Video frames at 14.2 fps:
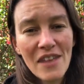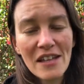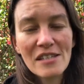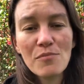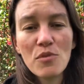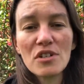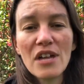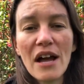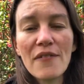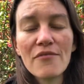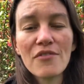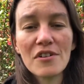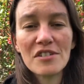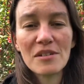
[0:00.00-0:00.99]
That's more
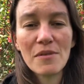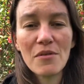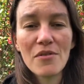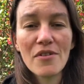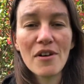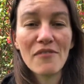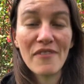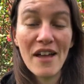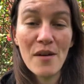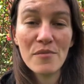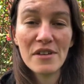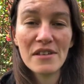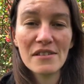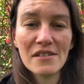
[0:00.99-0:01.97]
time for us to be with our
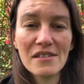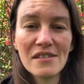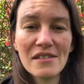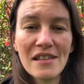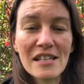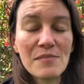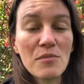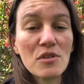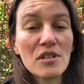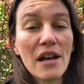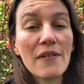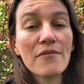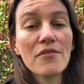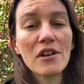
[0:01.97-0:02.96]
families. That's more
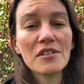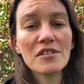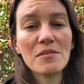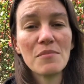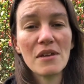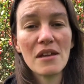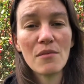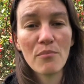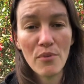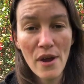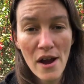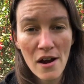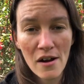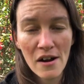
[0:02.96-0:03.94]
time for us to be in
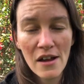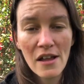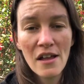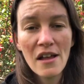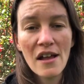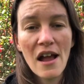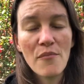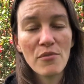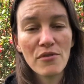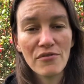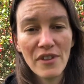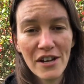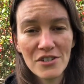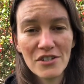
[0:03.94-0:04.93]
prayer and
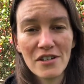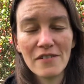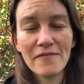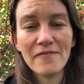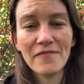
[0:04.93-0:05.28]
reflection.